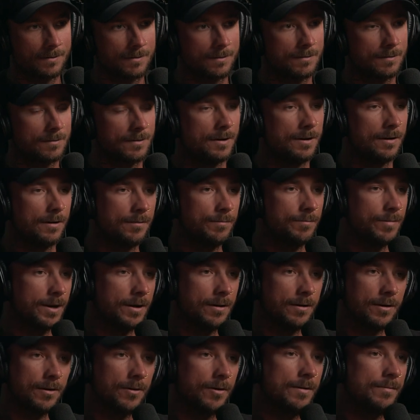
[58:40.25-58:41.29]
you know
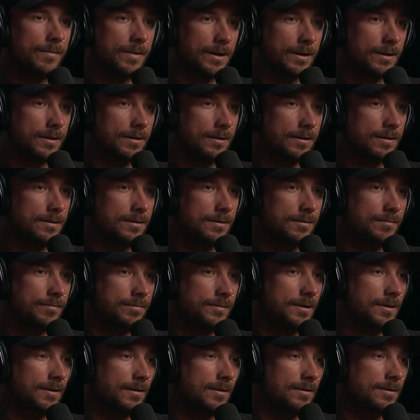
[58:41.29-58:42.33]
bigger equipment to, yeah.
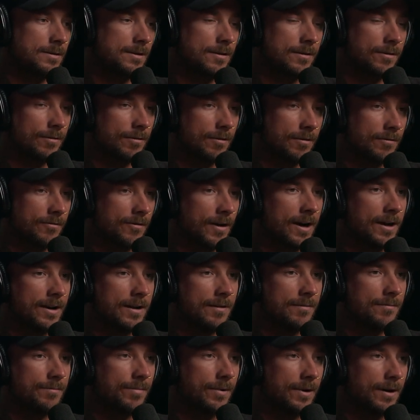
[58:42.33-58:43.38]
to continue to refine
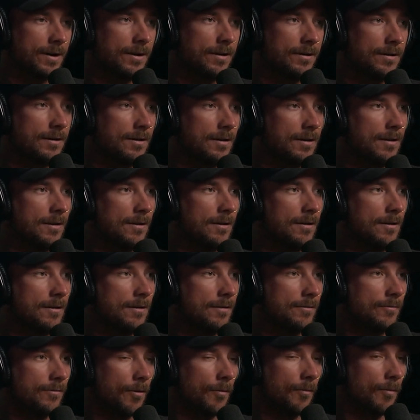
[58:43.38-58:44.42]
it but
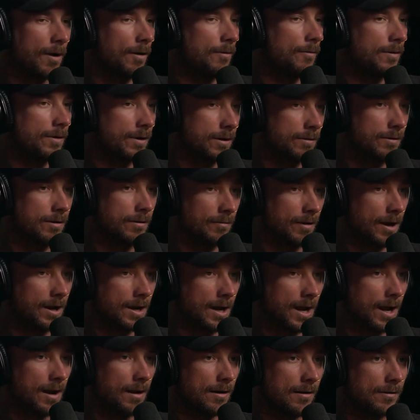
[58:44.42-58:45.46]
for what we're doing right
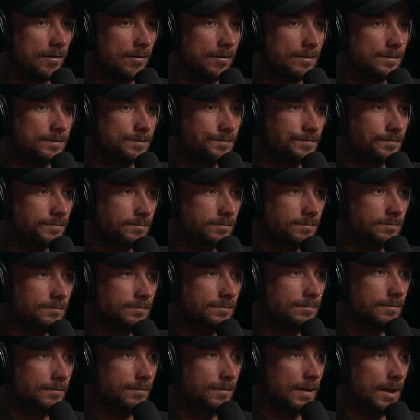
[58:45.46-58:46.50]
now
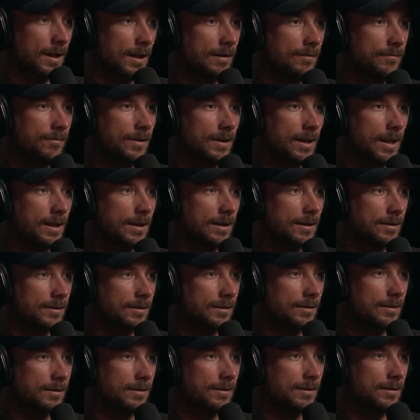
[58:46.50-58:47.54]
i feel like
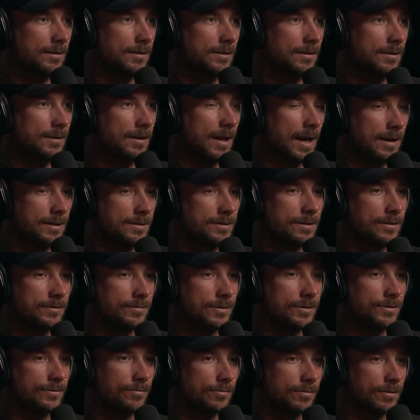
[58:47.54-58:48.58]
that serves
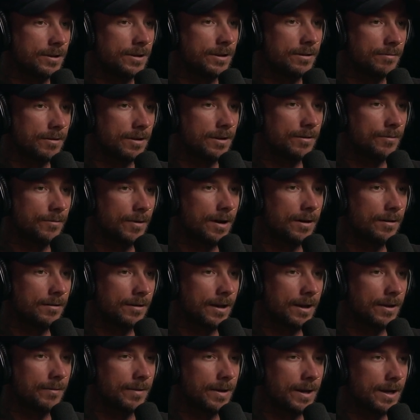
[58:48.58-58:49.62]
us really really well
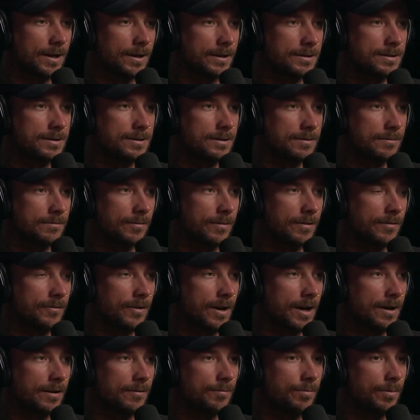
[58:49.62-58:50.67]
like we kind of we've
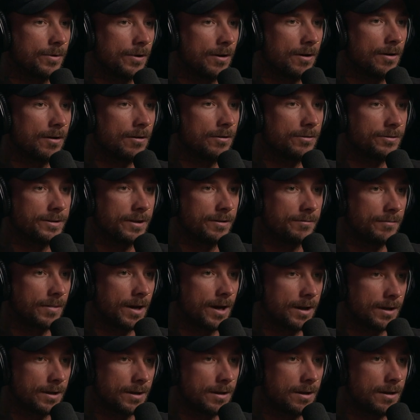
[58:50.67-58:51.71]
kind of put a halt on
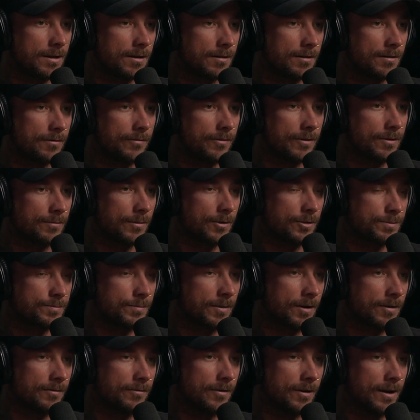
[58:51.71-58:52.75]
buying gear for the most
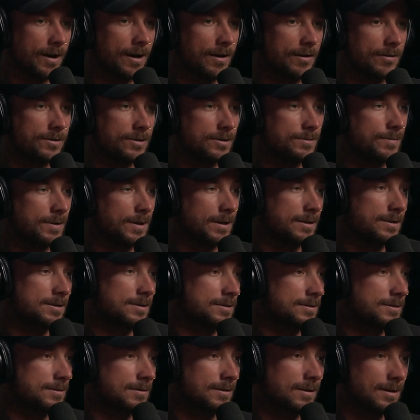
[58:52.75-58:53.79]
part for now just because